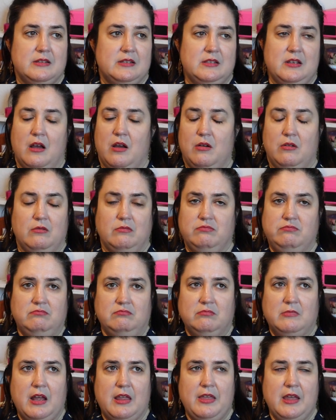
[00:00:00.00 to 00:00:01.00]
so
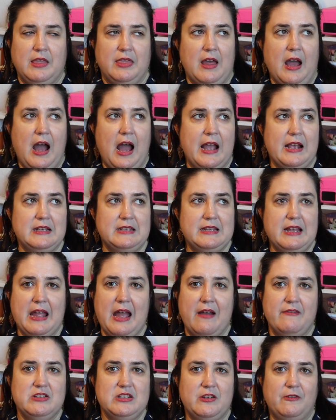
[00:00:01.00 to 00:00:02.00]
I think the highest I
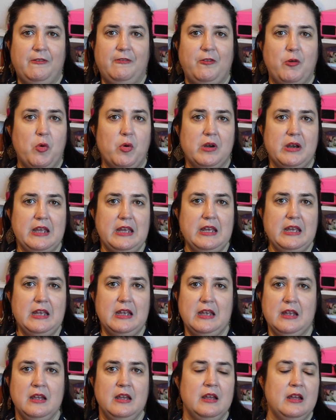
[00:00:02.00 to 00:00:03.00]
have is a
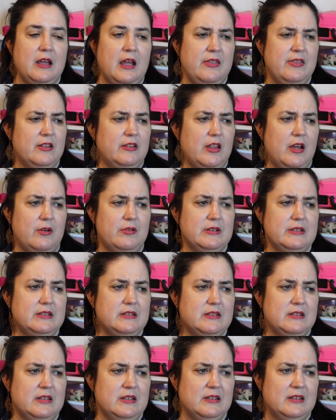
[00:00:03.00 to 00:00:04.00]
40 and the
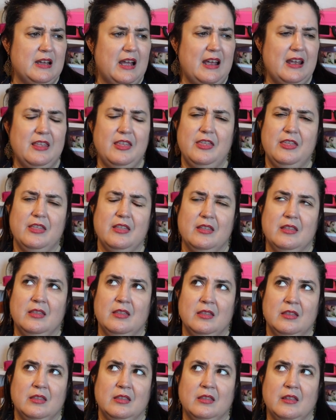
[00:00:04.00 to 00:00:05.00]
lowest,
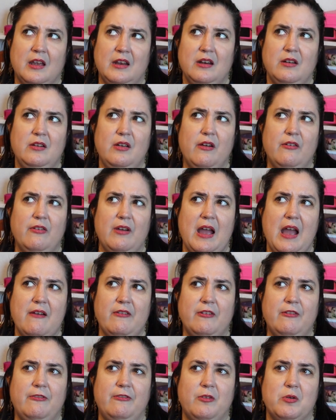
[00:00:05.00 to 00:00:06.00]
I don't know if I have
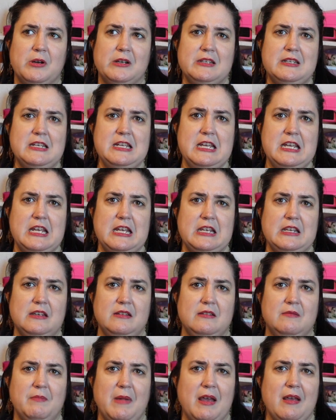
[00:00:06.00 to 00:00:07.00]
a
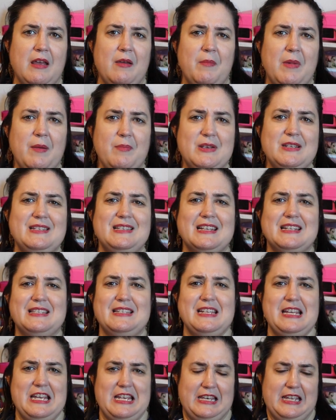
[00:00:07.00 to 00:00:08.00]
14. It might be
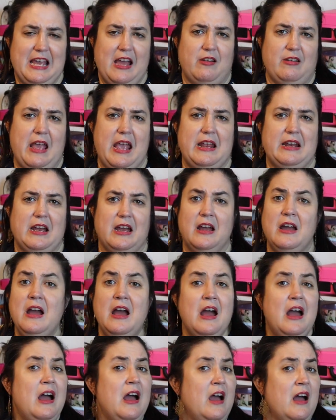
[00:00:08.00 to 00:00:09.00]
16 count Aida.
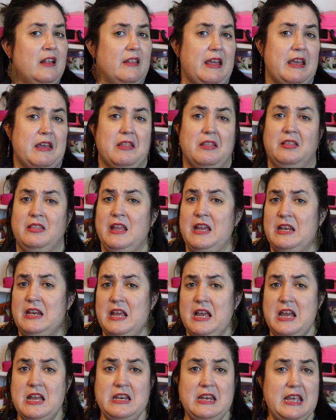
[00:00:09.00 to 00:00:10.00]
Like
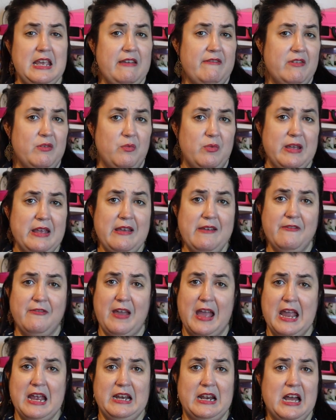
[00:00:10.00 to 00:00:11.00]
linen, even weave,
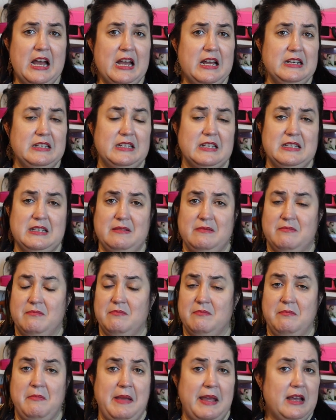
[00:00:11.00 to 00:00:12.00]
Aida
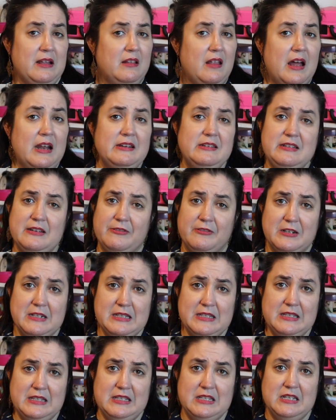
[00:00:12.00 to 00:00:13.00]
doesn't make a lot of
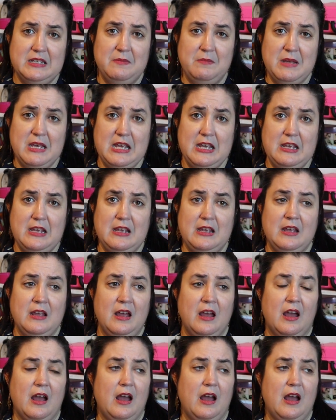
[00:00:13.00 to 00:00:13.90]
difference to me.